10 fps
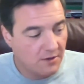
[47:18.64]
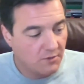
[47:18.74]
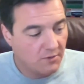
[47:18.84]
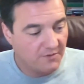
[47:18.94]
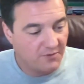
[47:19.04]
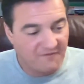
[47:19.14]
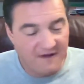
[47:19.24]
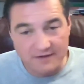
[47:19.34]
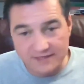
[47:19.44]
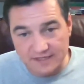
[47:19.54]
with a
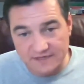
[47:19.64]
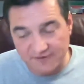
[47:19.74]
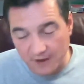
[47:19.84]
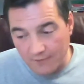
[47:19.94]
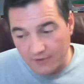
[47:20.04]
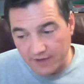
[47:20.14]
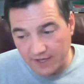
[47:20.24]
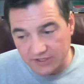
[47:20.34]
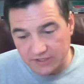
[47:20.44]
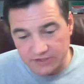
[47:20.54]
profound sense of an
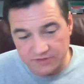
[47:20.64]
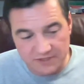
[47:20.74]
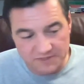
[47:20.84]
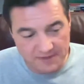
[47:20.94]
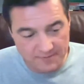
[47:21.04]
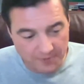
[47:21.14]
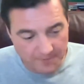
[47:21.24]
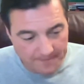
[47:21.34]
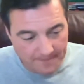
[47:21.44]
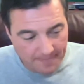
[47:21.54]
obligation to these people.
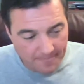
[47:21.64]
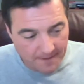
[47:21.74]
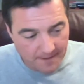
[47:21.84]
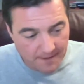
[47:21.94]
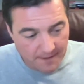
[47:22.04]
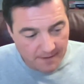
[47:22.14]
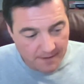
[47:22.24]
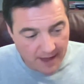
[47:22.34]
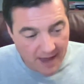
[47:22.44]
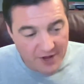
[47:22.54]

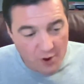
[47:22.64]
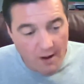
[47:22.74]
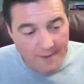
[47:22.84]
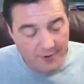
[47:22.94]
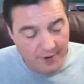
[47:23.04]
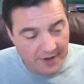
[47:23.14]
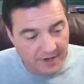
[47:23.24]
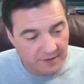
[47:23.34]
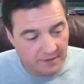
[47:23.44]
I know I'm hurting.